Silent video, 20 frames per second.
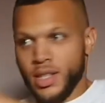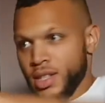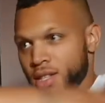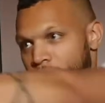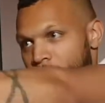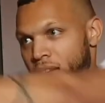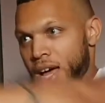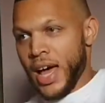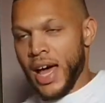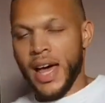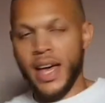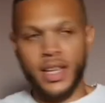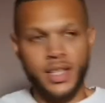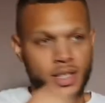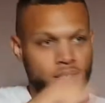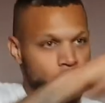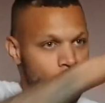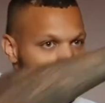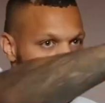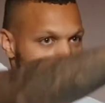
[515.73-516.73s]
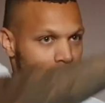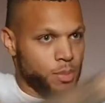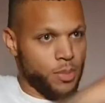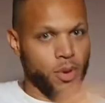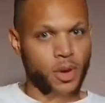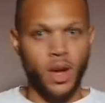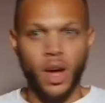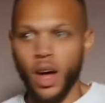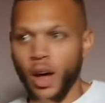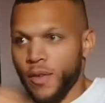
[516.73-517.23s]
Nice and quick,
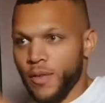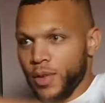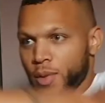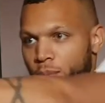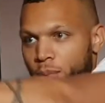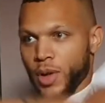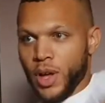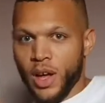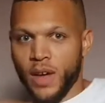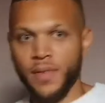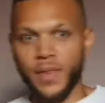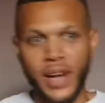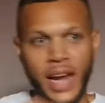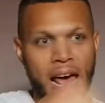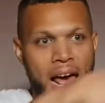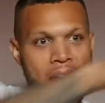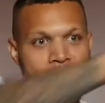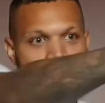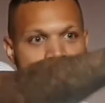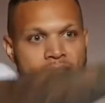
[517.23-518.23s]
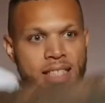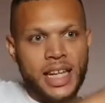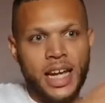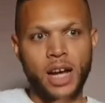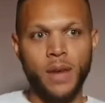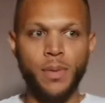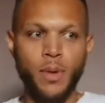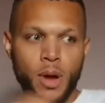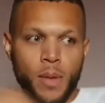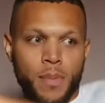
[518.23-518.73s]
perfect, perfect. Hands
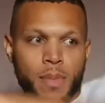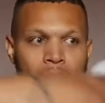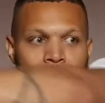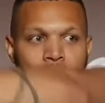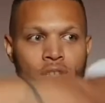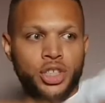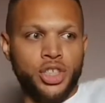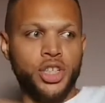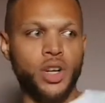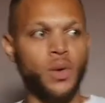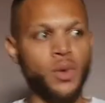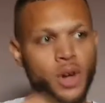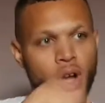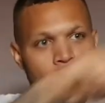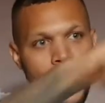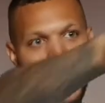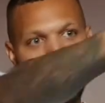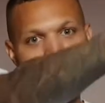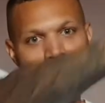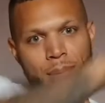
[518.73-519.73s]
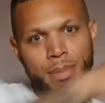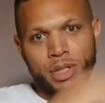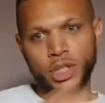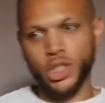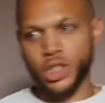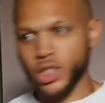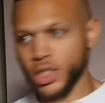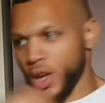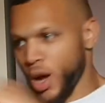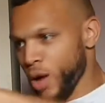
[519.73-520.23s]
stay up at about shoulder height, maybe
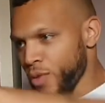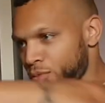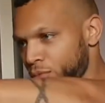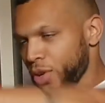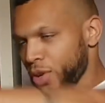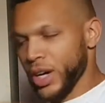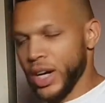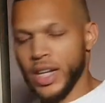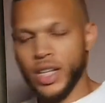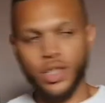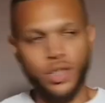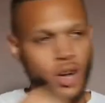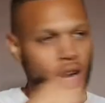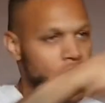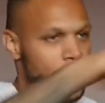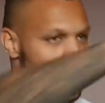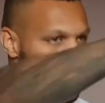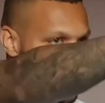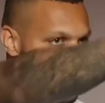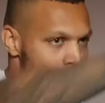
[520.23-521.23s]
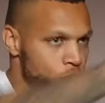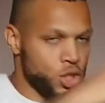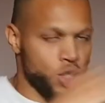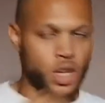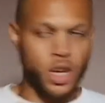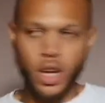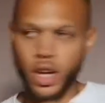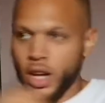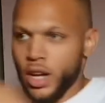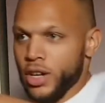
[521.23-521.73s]
just lower, and really try and
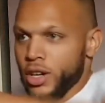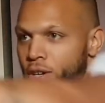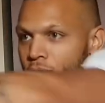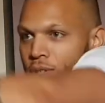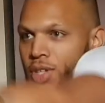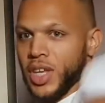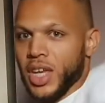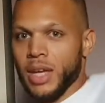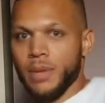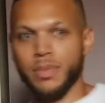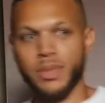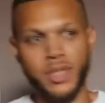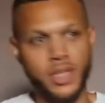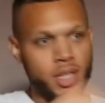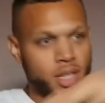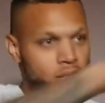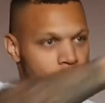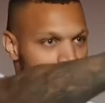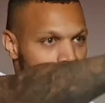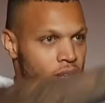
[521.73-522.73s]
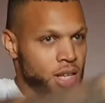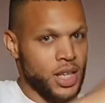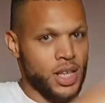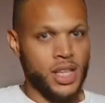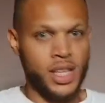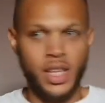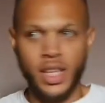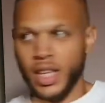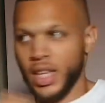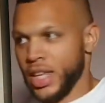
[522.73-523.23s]
turn those hips
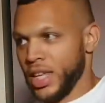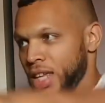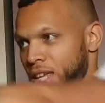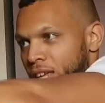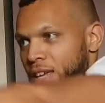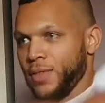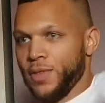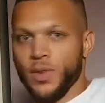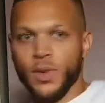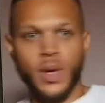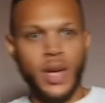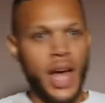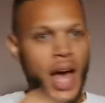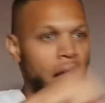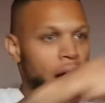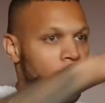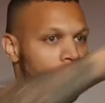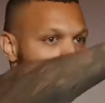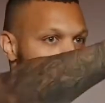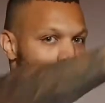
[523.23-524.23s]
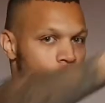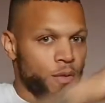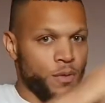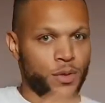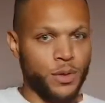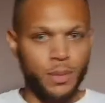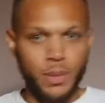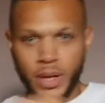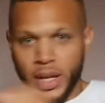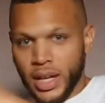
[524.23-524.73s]
if you can
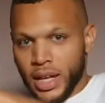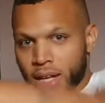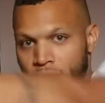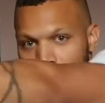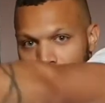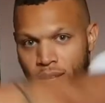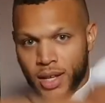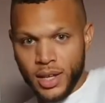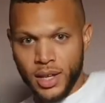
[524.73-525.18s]
comfortably.